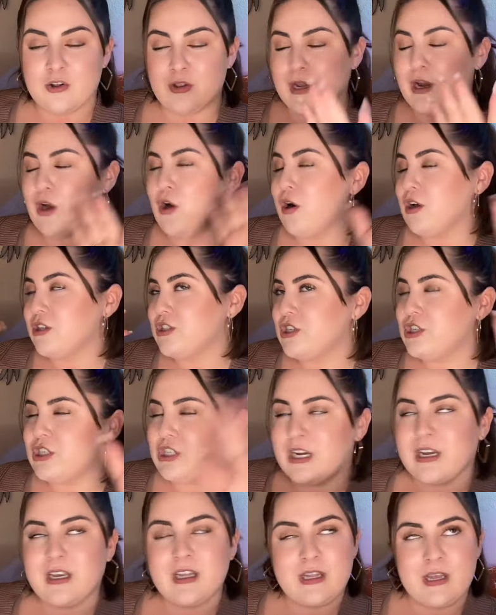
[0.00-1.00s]
Like, oh, I'll just
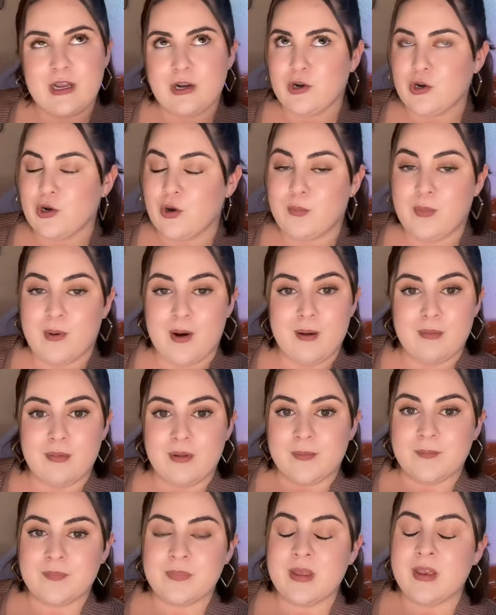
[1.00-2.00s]
check it later, no
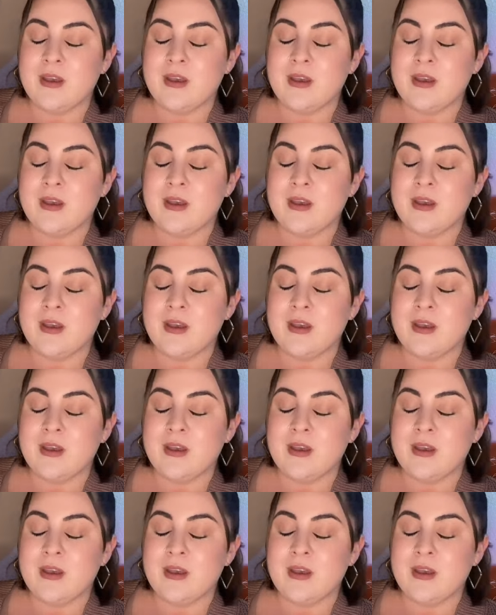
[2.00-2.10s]
problem.